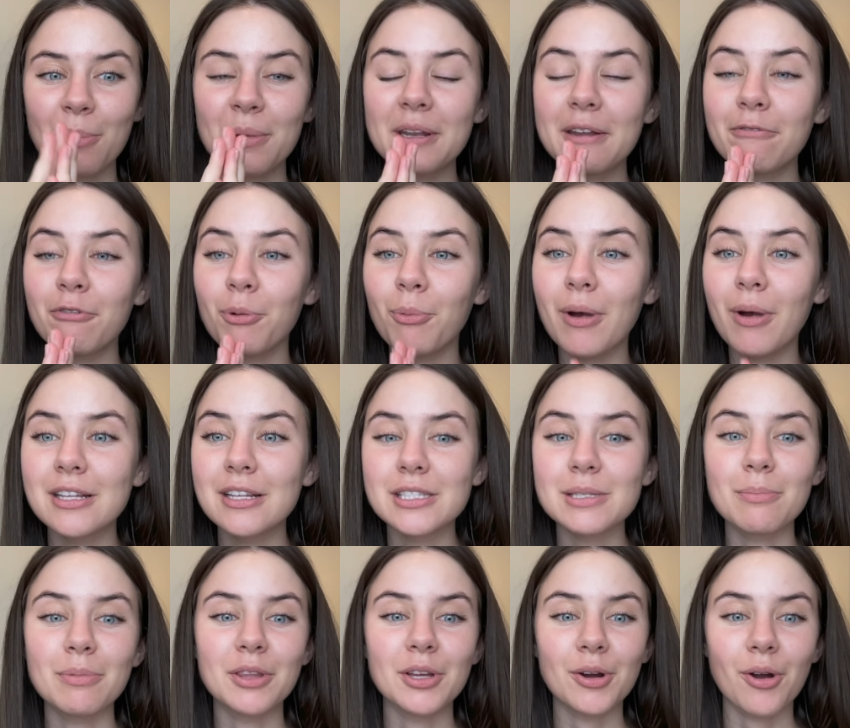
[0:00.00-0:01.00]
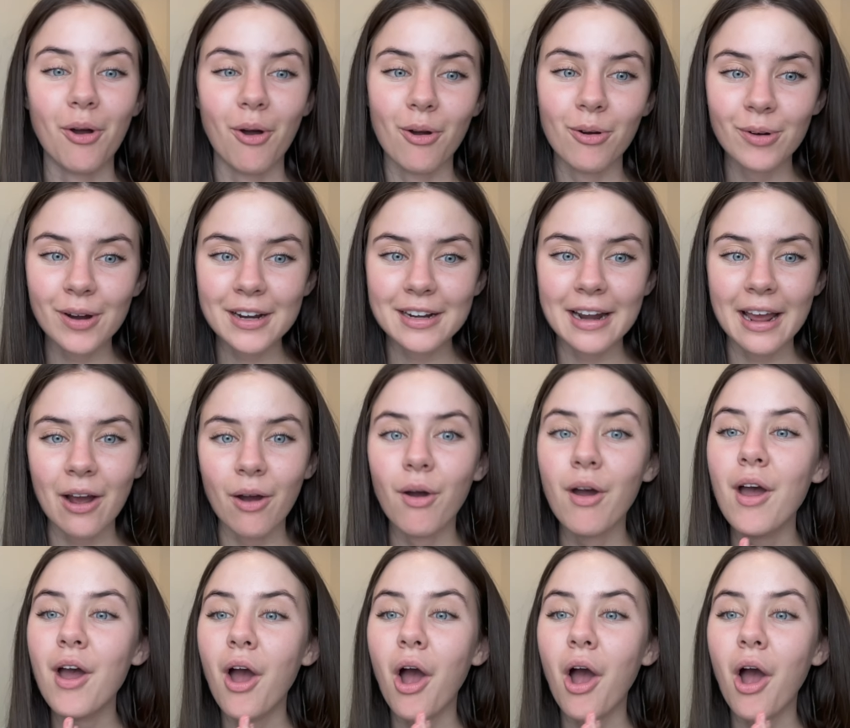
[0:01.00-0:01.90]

many different ones, but they're all right now